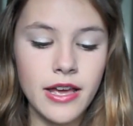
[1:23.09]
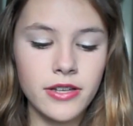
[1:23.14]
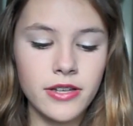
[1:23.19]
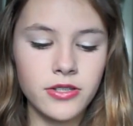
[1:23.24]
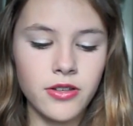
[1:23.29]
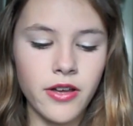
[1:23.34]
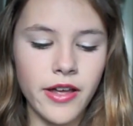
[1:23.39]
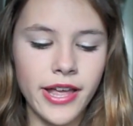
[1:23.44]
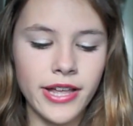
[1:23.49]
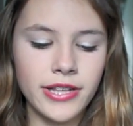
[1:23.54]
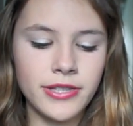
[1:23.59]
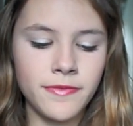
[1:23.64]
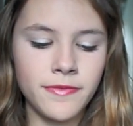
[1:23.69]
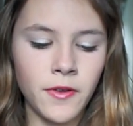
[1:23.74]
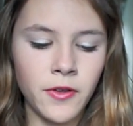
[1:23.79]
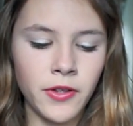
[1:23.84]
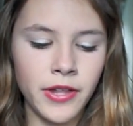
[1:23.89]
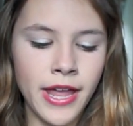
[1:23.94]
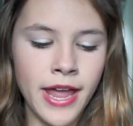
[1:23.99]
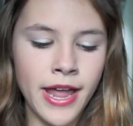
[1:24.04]
So I
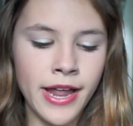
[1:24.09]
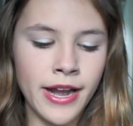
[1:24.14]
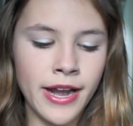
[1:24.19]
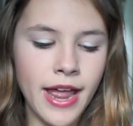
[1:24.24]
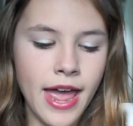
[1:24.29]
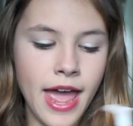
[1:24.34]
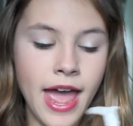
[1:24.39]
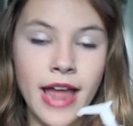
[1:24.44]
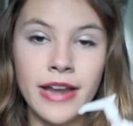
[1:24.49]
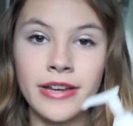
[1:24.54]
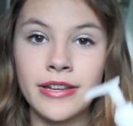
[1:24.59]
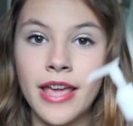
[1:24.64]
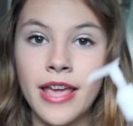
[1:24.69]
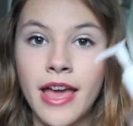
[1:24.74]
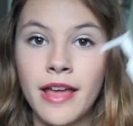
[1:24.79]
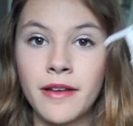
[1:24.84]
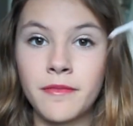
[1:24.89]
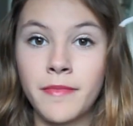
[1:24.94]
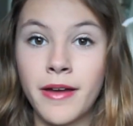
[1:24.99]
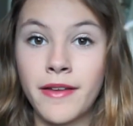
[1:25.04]
exfoliate and
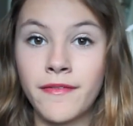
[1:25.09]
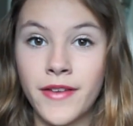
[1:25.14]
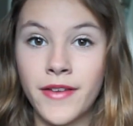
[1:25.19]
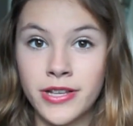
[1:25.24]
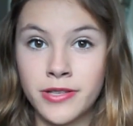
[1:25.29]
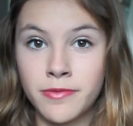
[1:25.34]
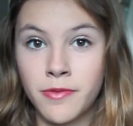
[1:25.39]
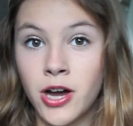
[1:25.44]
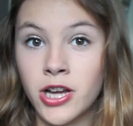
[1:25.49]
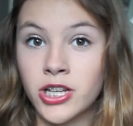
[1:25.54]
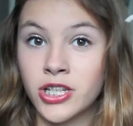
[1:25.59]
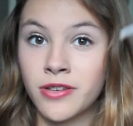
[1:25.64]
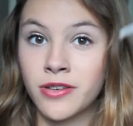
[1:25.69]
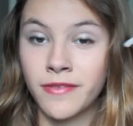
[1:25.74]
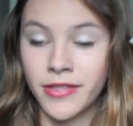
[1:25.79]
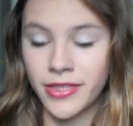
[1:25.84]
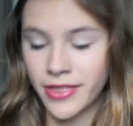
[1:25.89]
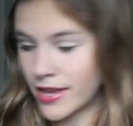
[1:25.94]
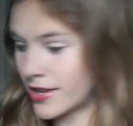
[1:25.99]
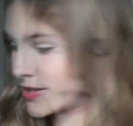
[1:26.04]
get my face washed
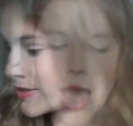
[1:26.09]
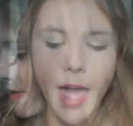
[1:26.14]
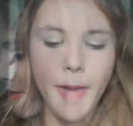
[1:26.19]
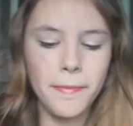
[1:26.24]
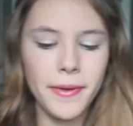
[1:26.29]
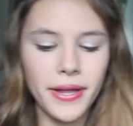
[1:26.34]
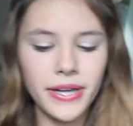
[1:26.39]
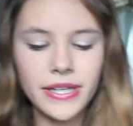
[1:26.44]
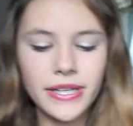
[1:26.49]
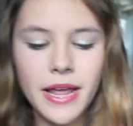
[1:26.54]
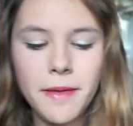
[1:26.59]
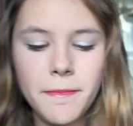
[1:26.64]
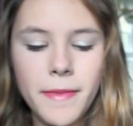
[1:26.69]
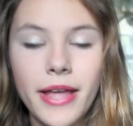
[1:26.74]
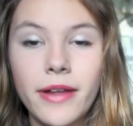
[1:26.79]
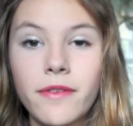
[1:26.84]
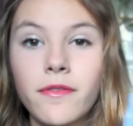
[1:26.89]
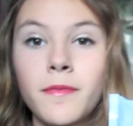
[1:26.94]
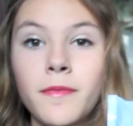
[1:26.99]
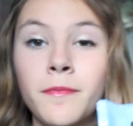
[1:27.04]
with this. I picked a
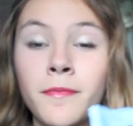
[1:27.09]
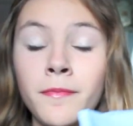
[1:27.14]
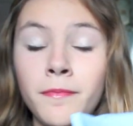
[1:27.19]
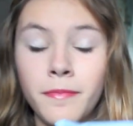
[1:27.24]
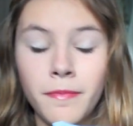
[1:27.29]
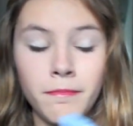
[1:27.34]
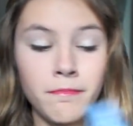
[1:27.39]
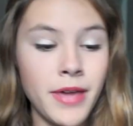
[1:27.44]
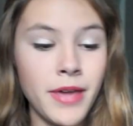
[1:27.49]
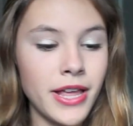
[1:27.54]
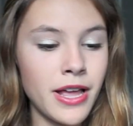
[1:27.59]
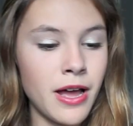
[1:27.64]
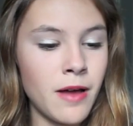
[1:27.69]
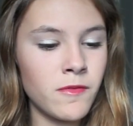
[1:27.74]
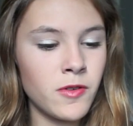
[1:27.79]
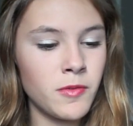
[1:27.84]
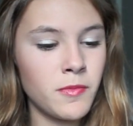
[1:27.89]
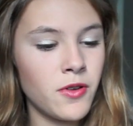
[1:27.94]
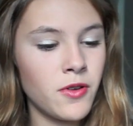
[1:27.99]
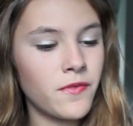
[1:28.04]
make room
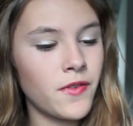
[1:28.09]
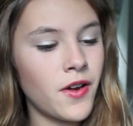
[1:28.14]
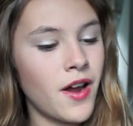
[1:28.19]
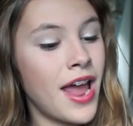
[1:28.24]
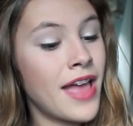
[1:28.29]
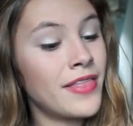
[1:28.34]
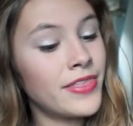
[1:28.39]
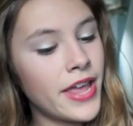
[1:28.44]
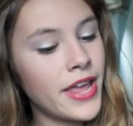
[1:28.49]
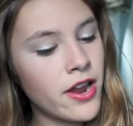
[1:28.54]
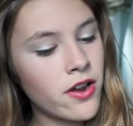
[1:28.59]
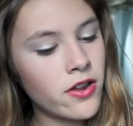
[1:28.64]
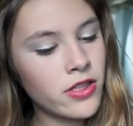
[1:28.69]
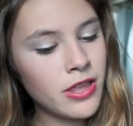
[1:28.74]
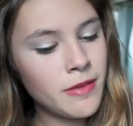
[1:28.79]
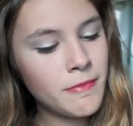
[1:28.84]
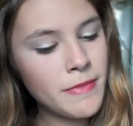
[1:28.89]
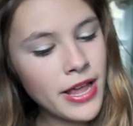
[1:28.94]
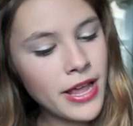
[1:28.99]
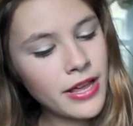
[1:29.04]
makeup remover and they are
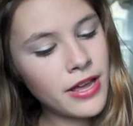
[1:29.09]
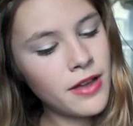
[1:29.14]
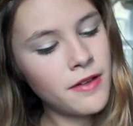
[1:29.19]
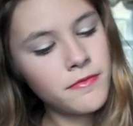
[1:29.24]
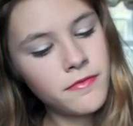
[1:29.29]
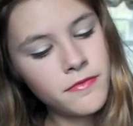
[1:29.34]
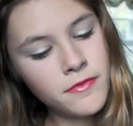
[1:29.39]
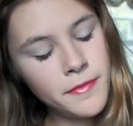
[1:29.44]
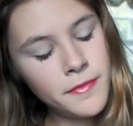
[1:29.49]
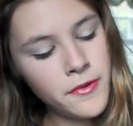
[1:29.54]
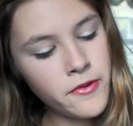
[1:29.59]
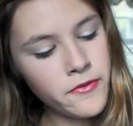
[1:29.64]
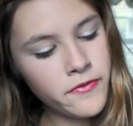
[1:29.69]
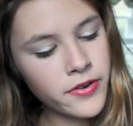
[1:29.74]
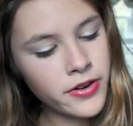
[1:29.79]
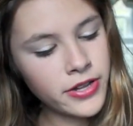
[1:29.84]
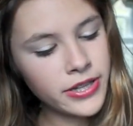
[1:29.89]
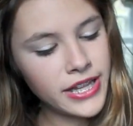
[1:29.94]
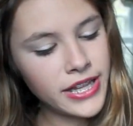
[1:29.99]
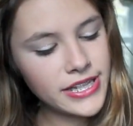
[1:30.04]
the makeup
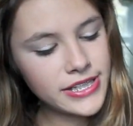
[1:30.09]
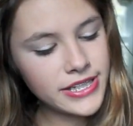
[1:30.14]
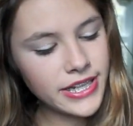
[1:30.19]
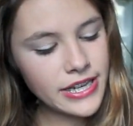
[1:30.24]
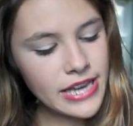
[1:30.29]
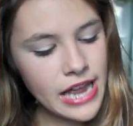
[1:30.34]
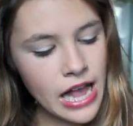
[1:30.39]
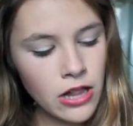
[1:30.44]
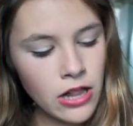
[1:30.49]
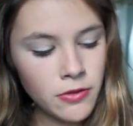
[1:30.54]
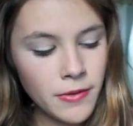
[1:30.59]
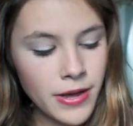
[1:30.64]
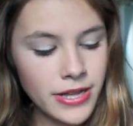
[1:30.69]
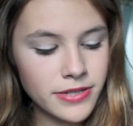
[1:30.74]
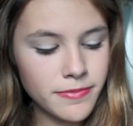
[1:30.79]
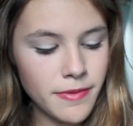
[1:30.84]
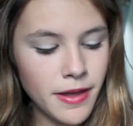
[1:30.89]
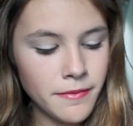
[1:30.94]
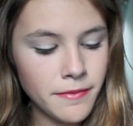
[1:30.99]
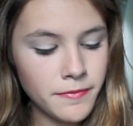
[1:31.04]
remover cleansing
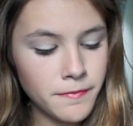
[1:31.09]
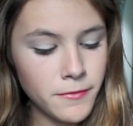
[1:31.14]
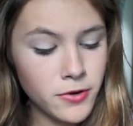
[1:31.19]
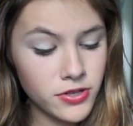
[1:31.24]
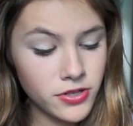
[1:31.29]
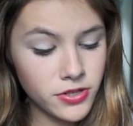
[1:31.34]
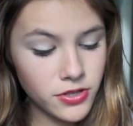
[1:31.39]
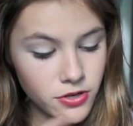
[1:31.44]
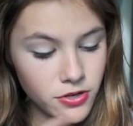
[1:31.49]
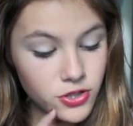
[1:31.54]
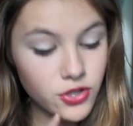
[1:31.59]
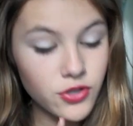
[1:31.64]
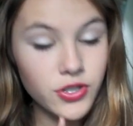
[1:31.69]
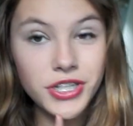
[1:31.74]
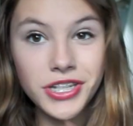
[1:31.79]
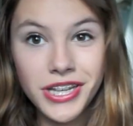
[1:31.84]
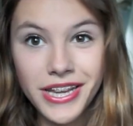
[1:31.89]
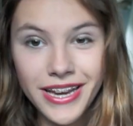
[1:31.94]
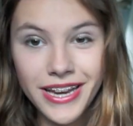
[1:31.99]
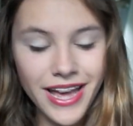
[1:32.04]
towelettes by
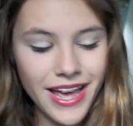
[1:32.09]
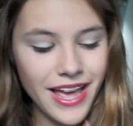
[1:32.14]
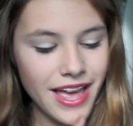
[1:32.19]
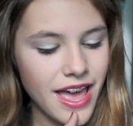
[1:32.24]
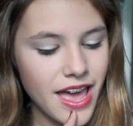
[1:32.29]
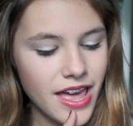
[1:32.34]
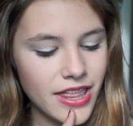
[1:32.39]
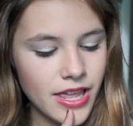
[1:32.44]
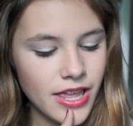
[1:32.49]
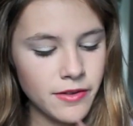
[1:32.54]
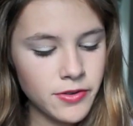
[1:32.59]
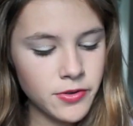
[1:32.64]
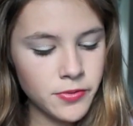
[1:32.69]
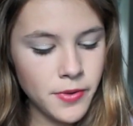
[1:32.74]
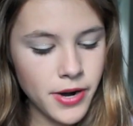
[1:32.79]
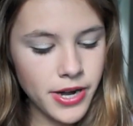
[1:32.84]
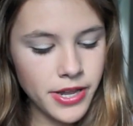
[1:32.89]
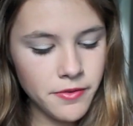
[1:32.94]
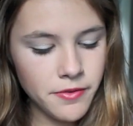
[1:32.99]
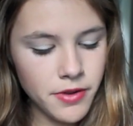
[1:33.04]
Neutrogena. They have
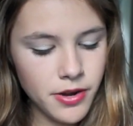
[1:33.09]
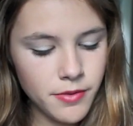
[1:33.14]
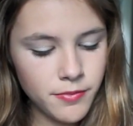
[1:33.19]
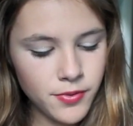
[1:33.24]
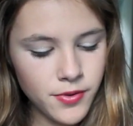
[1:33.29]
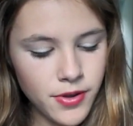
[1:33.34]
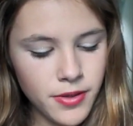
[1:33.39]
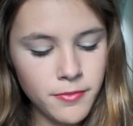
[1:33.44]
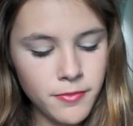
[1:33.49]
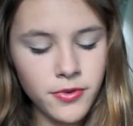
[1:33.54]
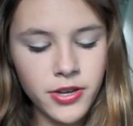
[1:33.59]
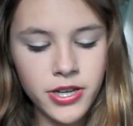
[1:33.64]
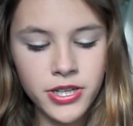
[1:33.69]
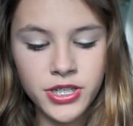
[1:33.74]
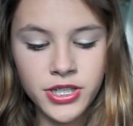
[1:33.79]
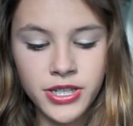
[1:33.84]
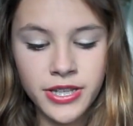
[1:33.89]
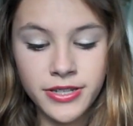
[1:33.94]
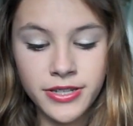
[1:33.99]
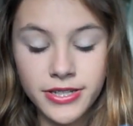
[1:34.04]
21
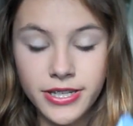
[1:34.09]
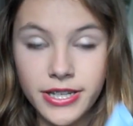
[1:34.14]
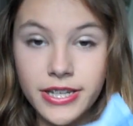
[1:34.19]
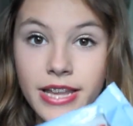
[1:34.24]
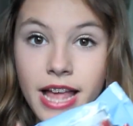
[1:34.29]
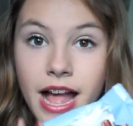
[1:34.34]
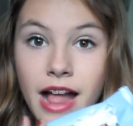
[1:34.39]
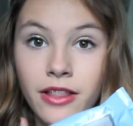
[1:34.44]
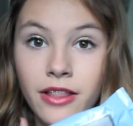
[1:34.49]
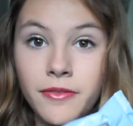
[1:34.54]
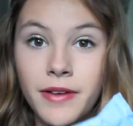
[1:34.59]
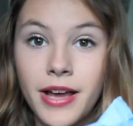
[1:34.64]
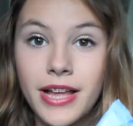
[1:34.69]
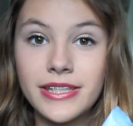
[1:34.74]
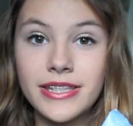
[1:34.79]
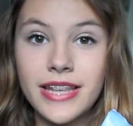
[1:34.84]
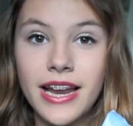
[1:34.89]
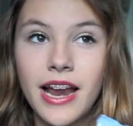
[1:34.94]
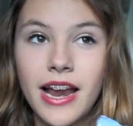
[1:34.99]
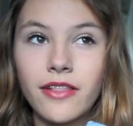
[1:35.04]
pre-moistened
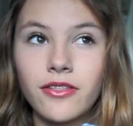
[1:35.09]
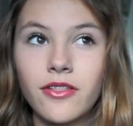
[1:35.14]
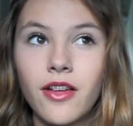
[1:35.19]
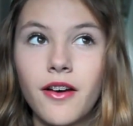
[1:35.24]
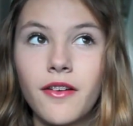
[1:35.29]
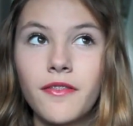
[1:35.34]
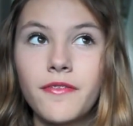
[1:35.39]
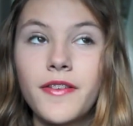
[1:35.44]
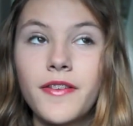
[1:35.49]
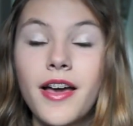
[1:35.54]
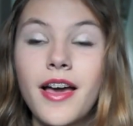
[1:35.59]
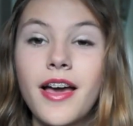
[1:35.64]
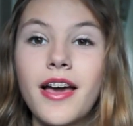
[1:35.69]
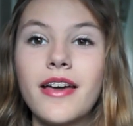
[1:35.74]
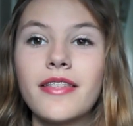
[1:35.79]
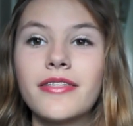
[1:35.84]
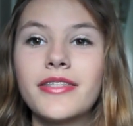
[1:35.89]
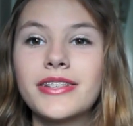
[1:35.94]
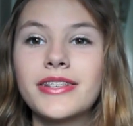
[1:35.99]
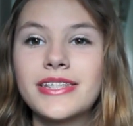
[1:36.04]
towelettes and I love
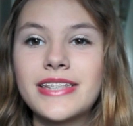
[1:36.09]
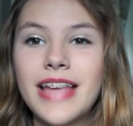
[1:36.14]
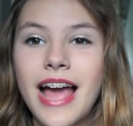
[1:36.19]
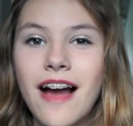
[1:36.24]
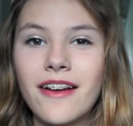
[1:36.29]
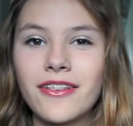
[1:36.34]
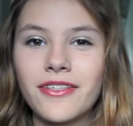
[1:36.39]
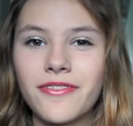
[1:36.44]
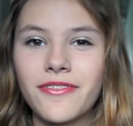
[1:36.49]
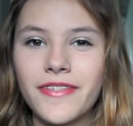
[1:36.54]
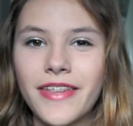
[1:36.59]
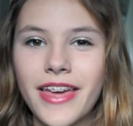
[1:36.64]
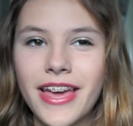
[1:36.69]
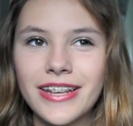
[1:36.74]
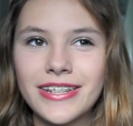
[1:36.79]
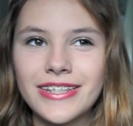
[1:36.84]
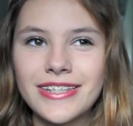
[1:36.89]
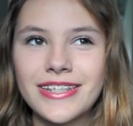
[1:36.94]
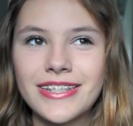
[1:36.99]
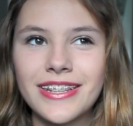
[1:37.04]
the sound of
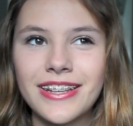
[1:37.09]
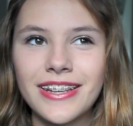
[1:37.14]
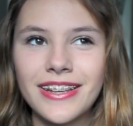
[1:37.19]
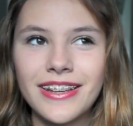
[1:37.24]
this.